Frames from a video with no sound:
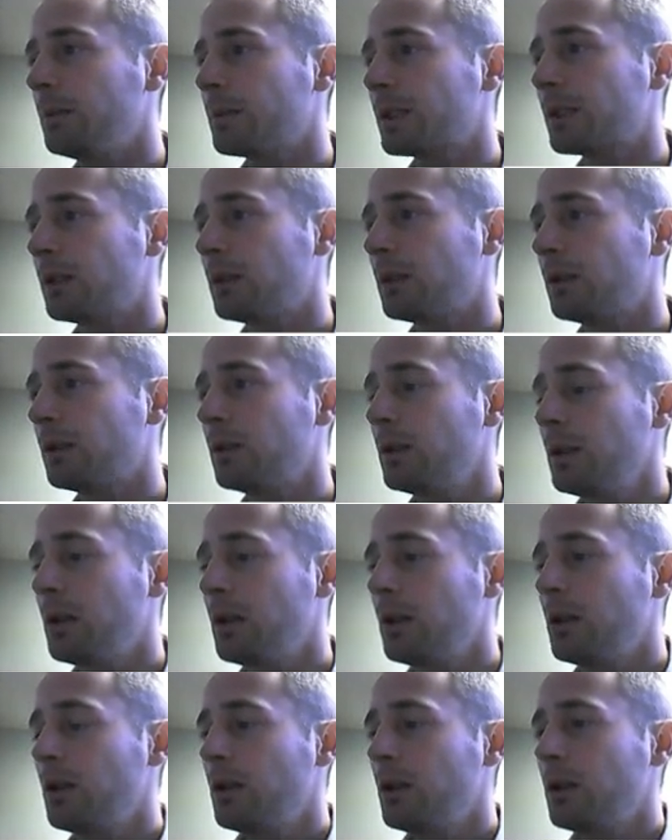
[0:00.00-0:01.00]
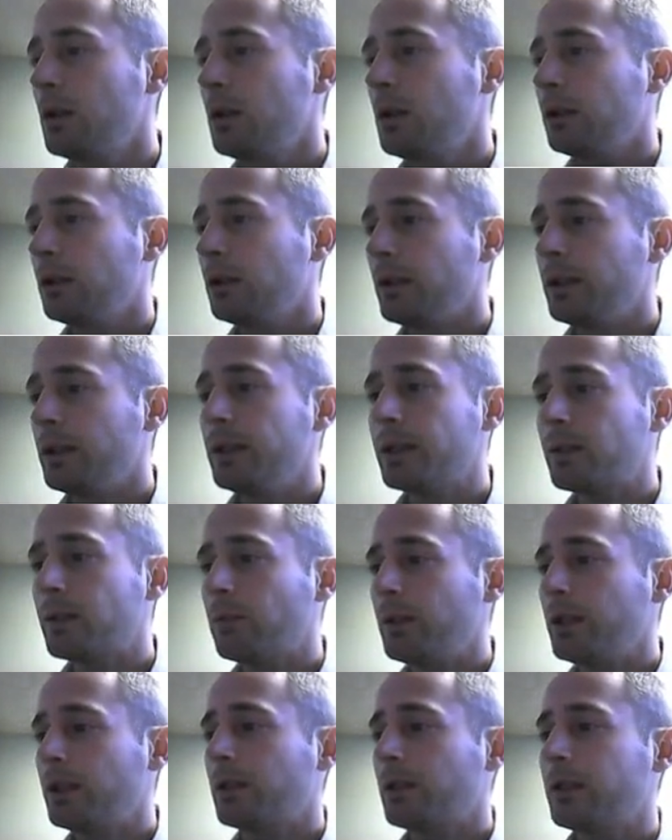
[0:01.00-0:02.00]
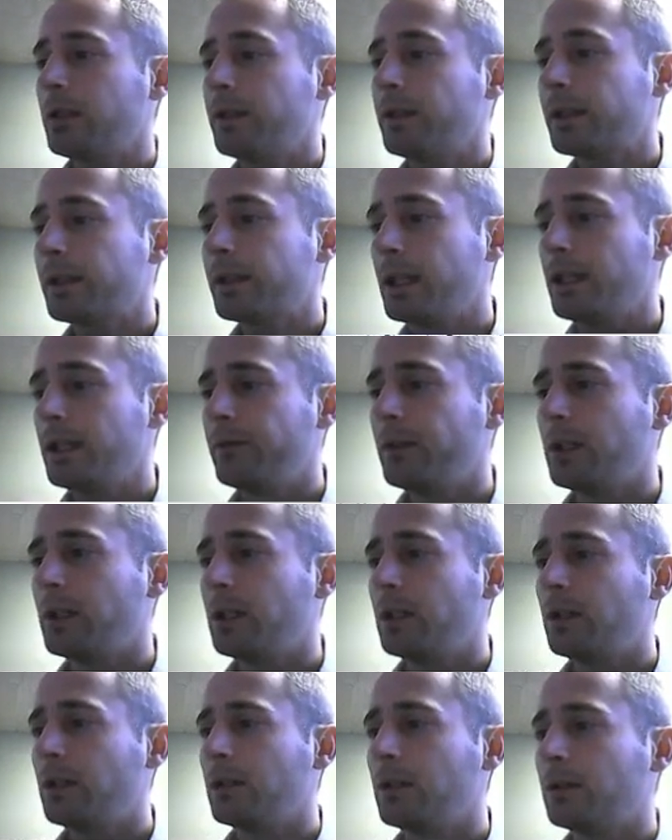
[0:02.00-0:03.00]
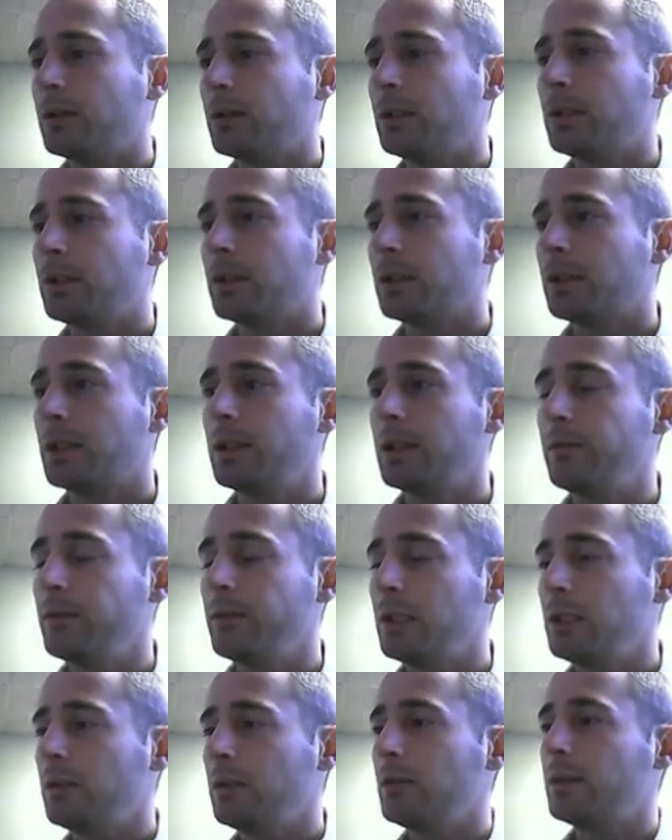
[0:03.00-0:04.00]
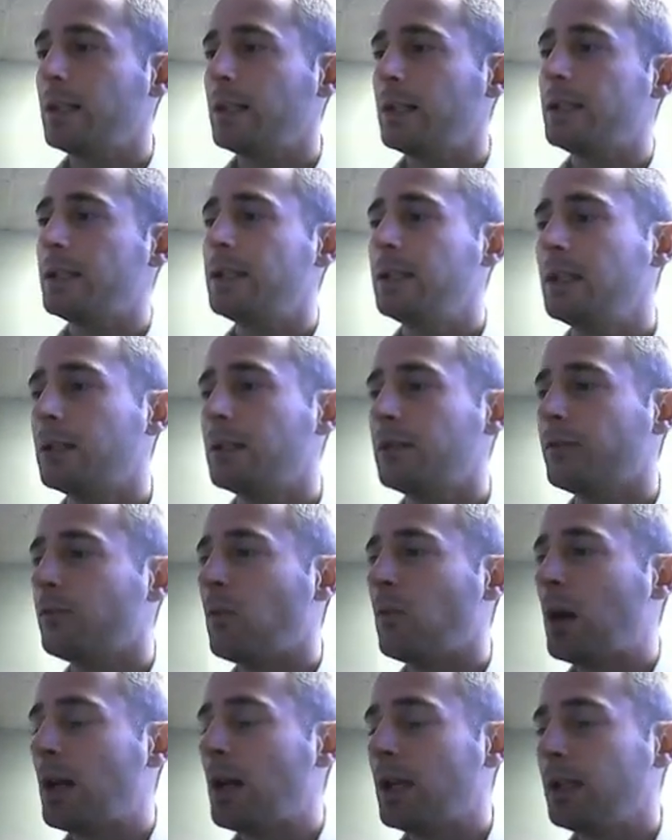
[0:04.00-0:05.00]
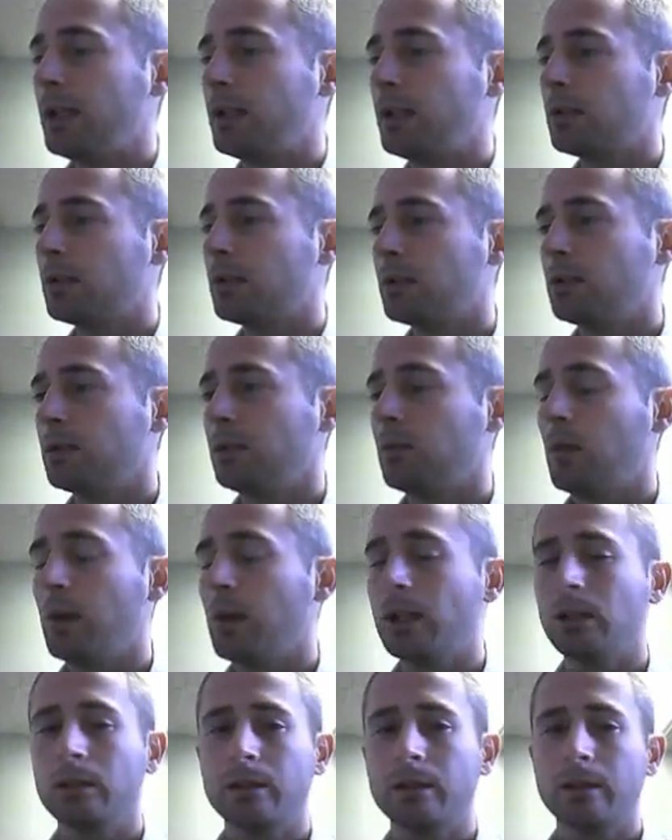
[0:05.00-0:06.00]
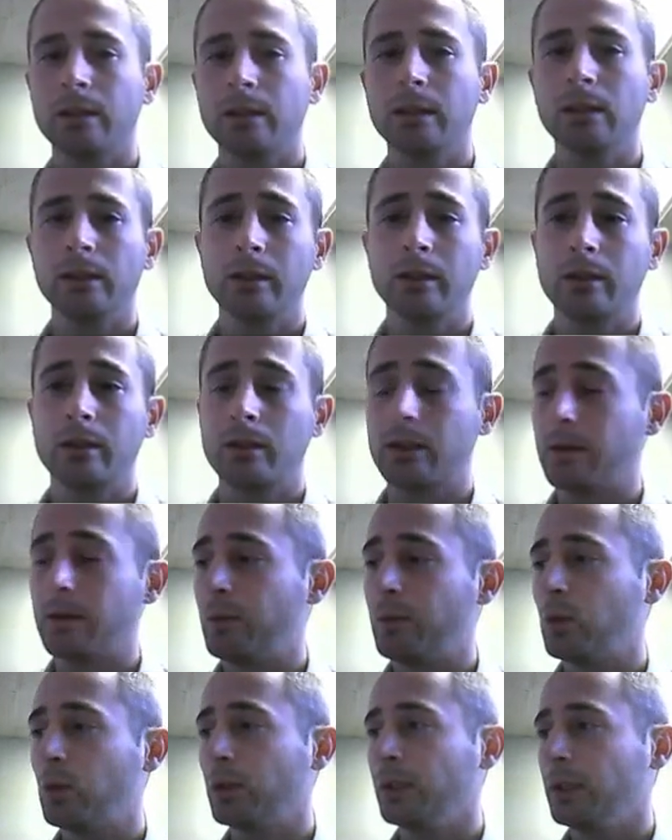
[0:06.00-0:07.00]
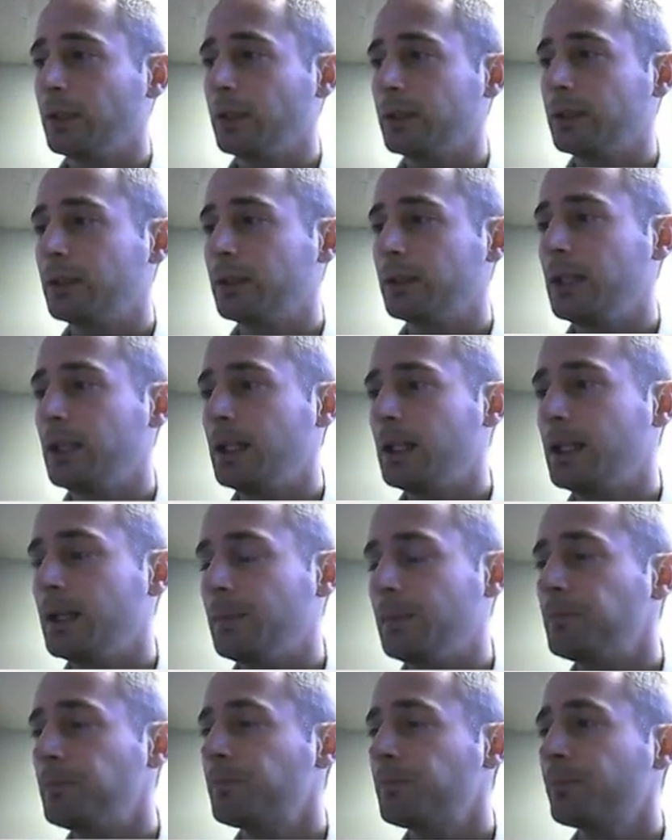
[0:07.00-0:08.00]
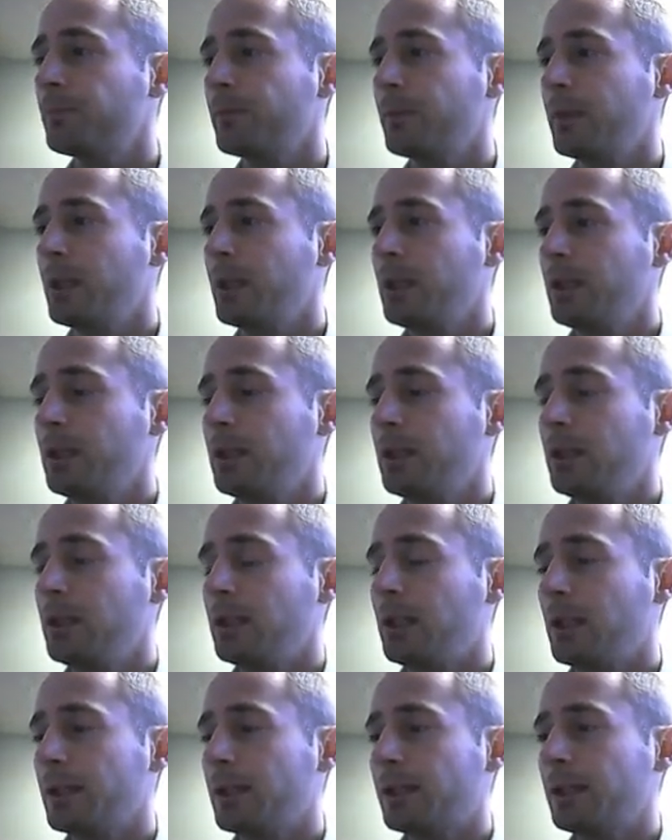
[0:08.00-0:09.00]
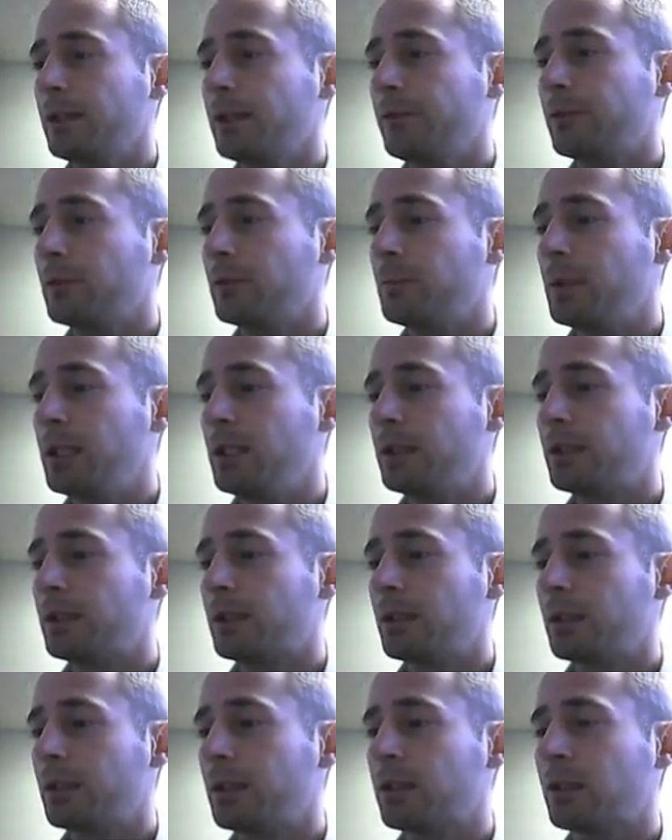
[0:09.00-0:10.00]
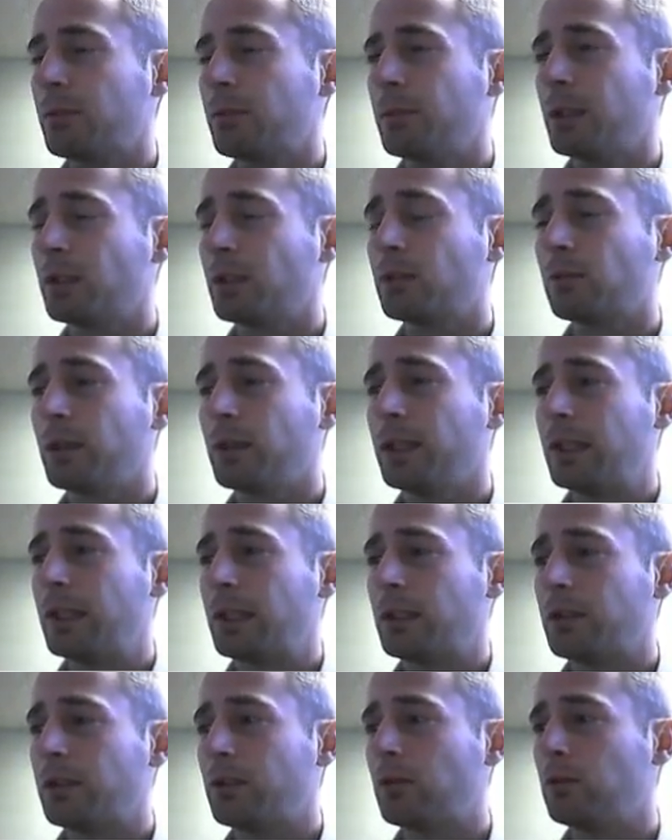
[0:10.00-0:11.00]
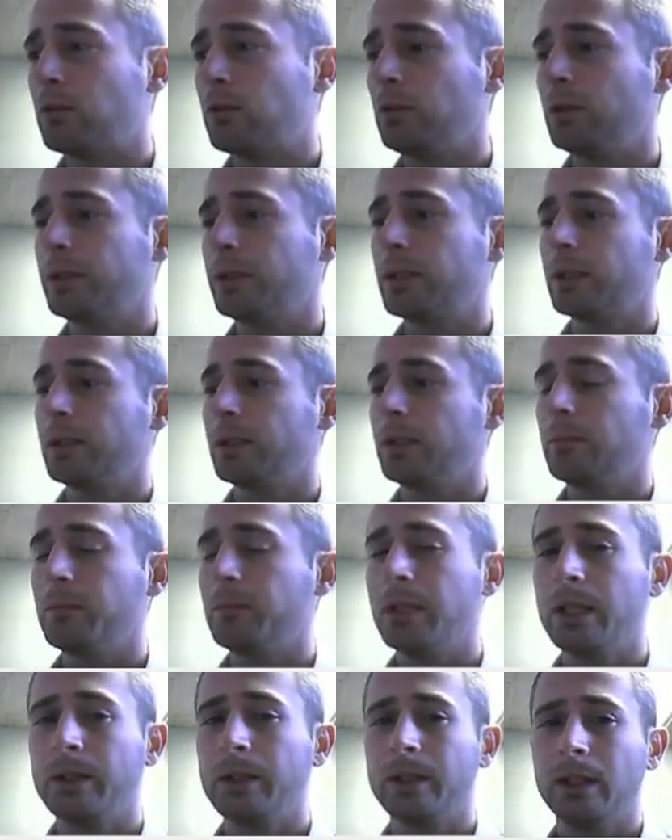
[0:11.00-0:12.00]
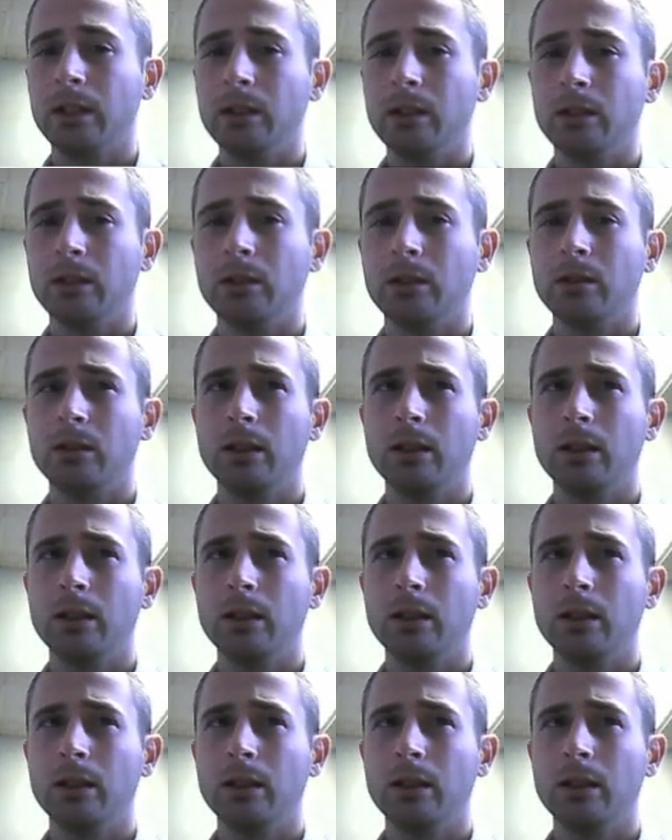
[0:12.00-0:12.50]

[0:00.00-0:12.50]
So in this week, it's just kind of giving you an idea of why studying literature is important. And honestly, for me, it's just been a great tool to be able to